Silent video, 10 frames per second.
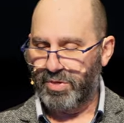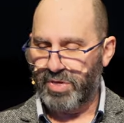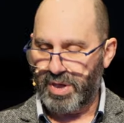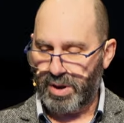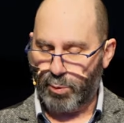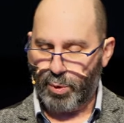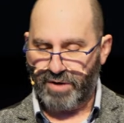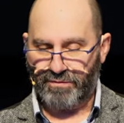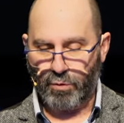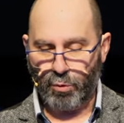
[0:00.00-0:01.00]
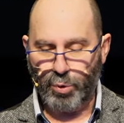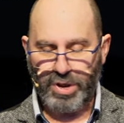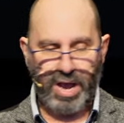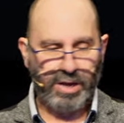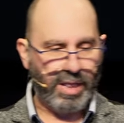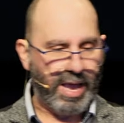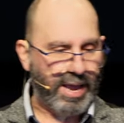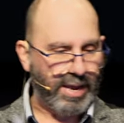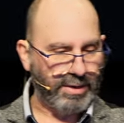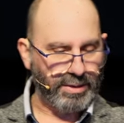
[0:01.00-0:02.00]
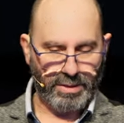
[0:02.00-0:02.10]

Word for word: wherefore we are glad.